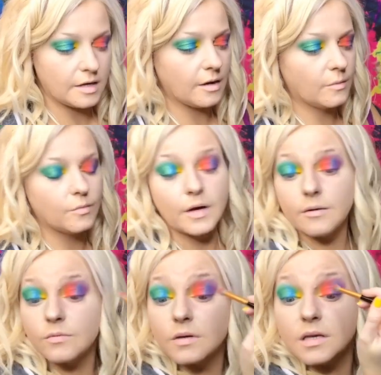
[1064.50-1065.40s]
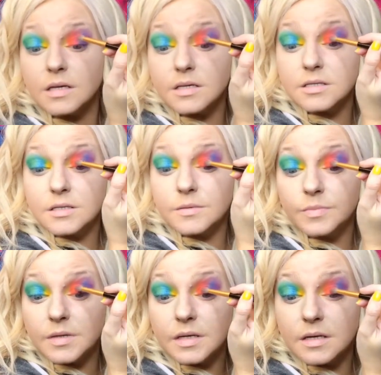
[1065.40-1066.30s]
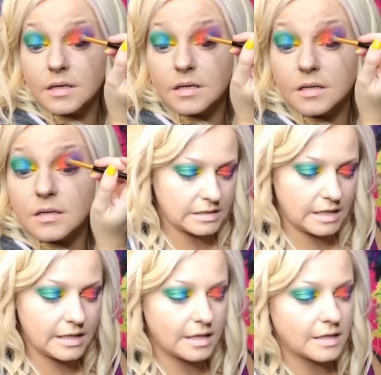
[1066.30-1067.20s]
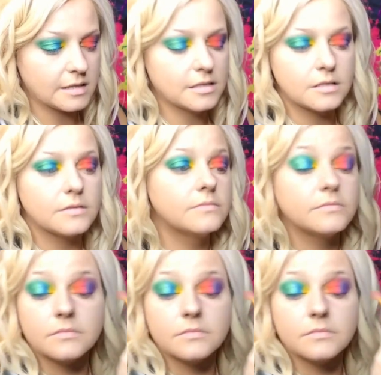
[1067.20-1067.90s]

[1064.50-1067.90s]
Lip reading: Yeah, red really needs to be in this.